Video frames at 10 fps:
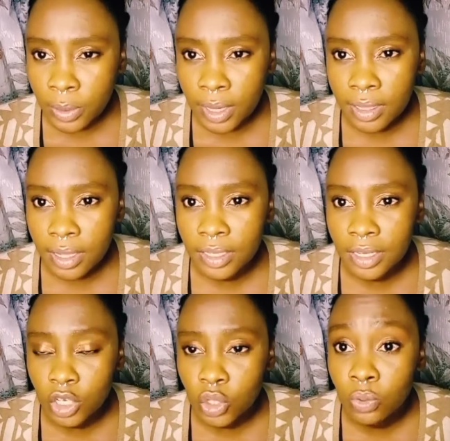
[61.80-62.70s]
doing things
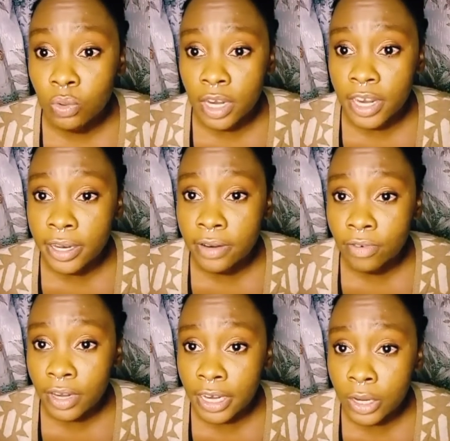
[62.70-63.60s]
that you really,
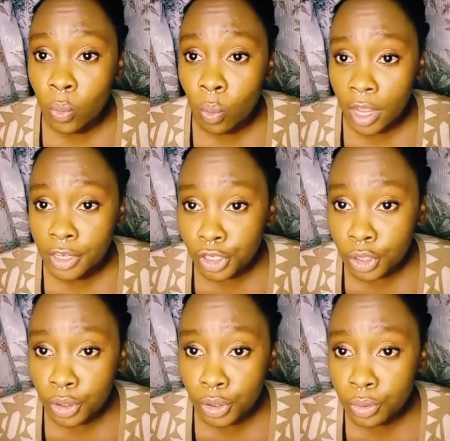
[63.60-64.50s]
really want
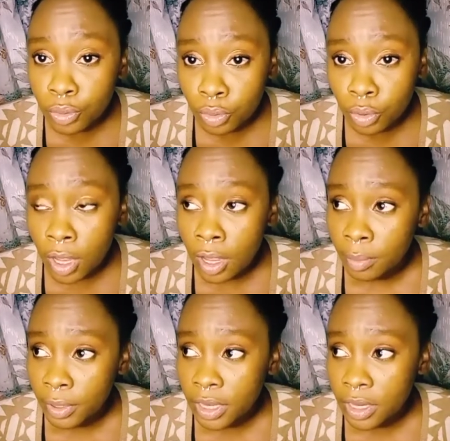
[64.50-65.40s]
to do,
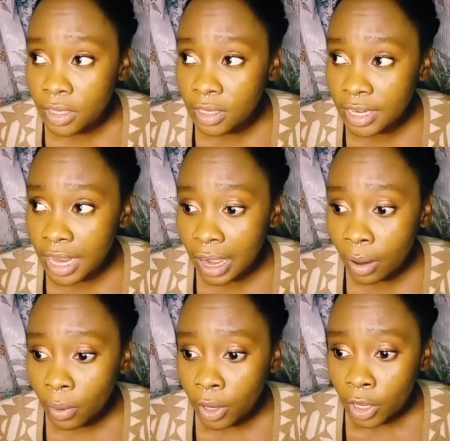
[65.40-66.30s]
because
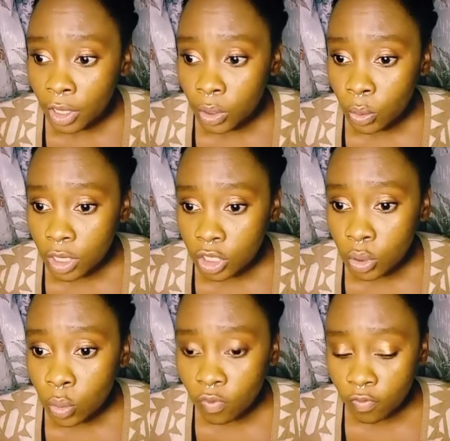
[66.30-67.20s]
now you are
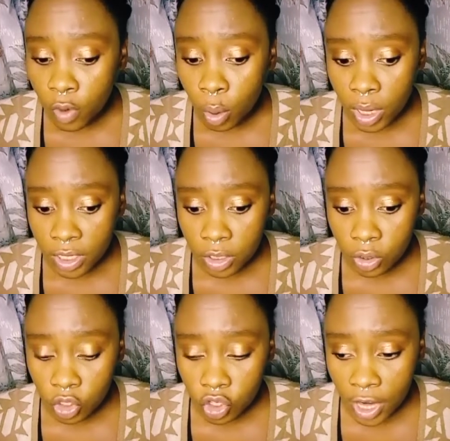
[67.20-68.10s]
so focused
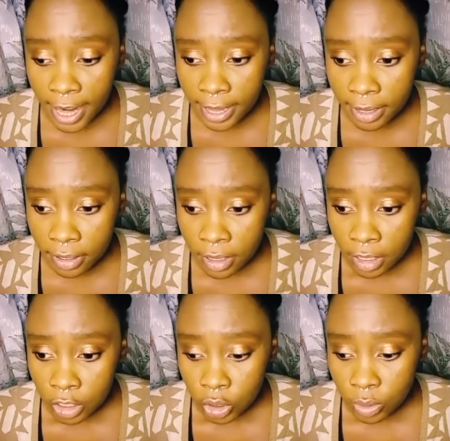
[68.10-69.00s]
on trying
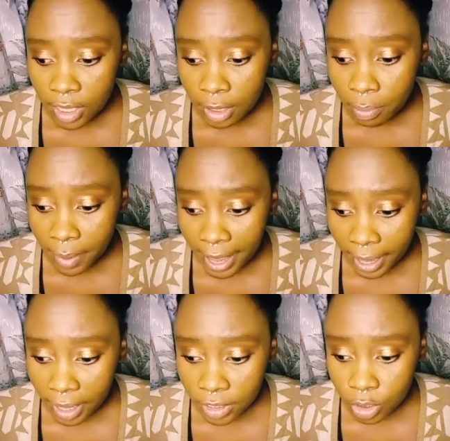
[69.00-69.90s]
to get
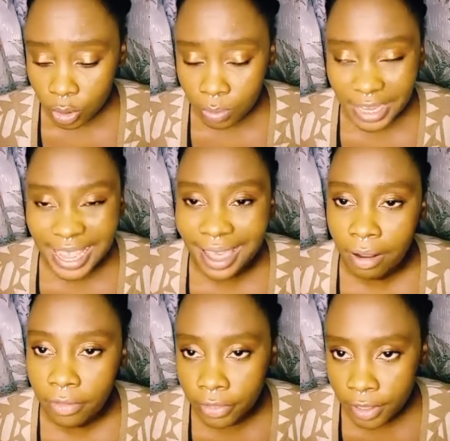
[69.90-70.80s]
back to being
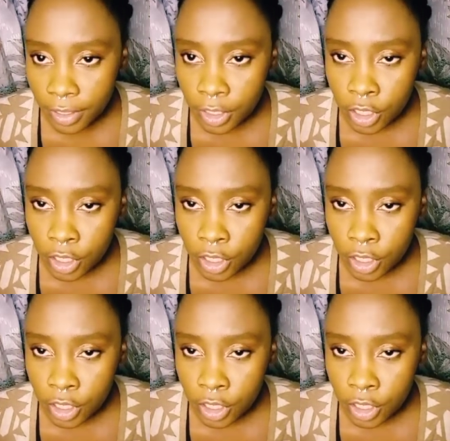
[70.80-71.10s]
healthy.